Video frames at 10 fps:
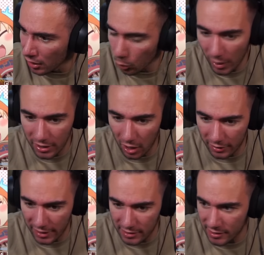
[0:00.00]
Wait, y'all
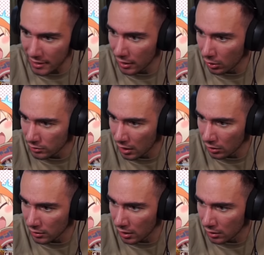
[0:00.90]
can't see it. Hold on,
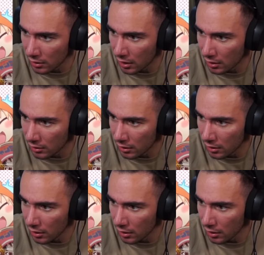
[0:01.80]
hold on, hold on, hold on.